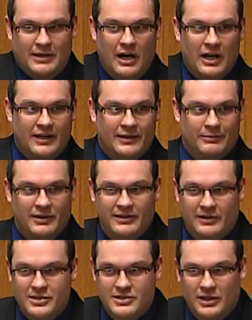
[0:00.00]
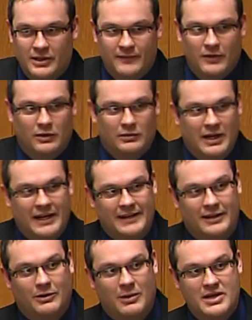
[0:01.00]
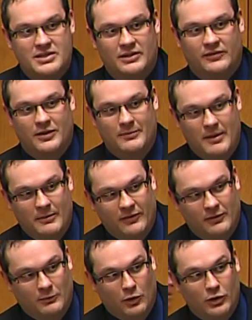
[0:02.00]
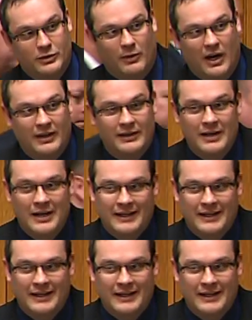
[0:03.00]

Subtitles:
caucus researchers for writing the questions for the member from Rosemont,